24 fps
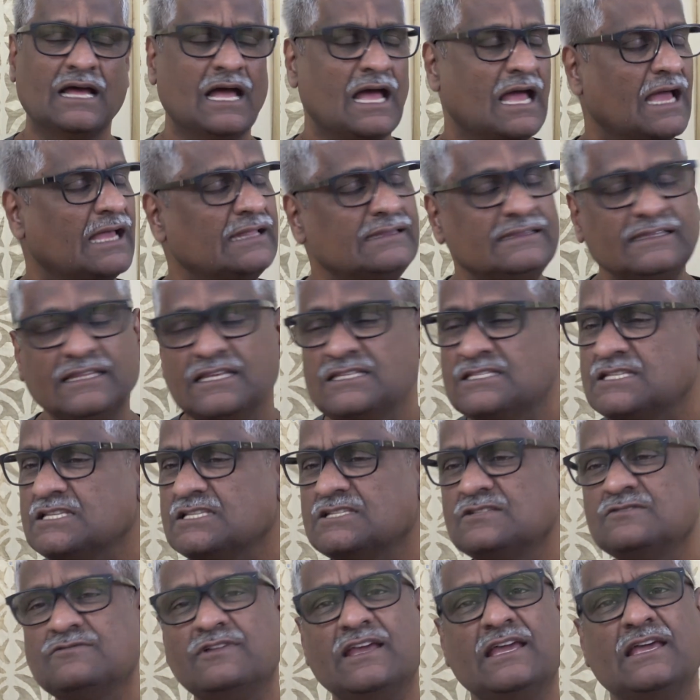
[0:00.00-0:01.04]
And this
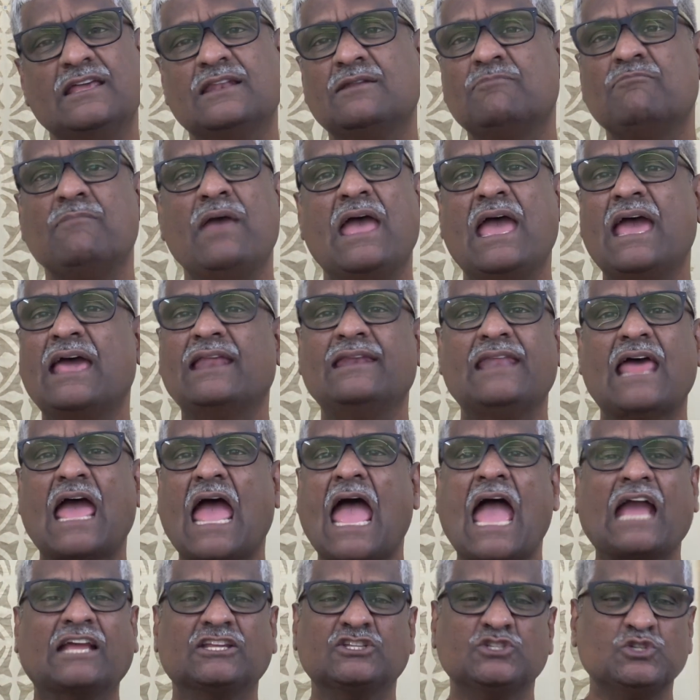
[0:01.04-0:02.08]
is where a man
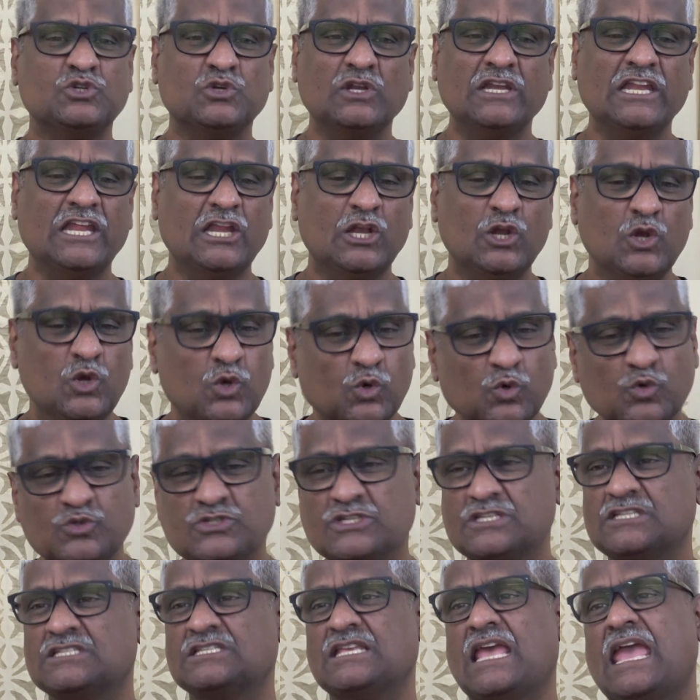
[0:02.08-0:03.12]
actually
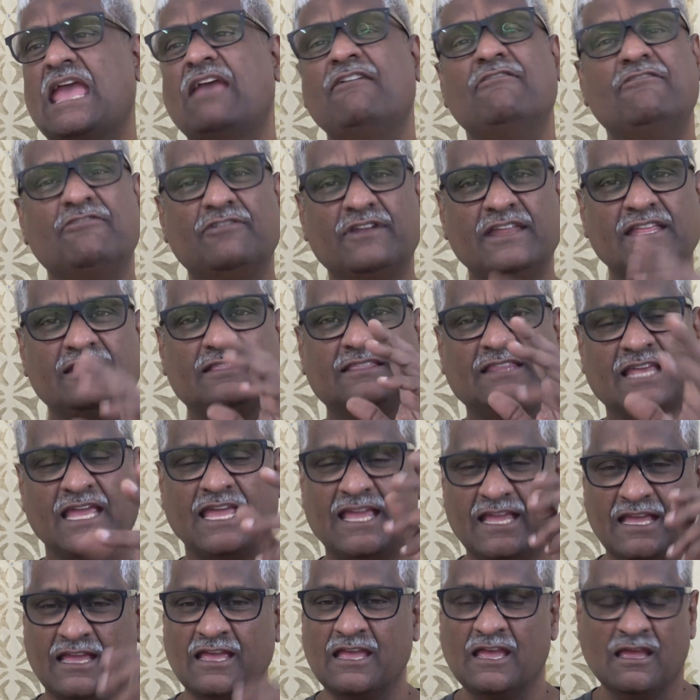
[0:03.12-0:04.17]
loses
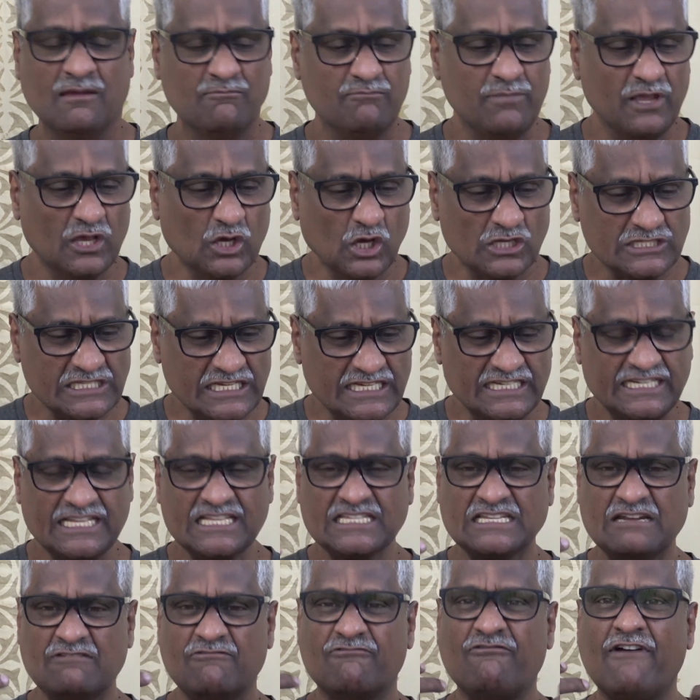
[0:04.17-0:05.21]
everything because he
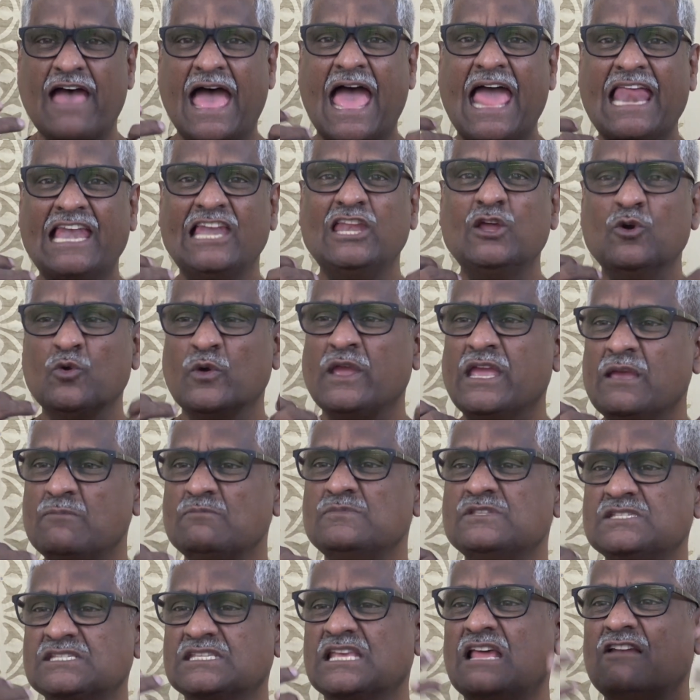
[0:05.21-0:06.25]
doesn't value
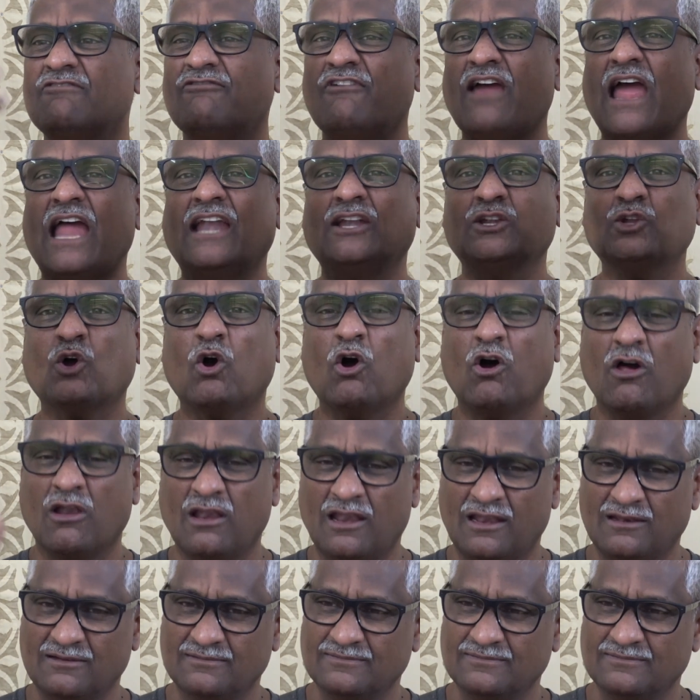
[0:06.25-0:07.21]
himself at all.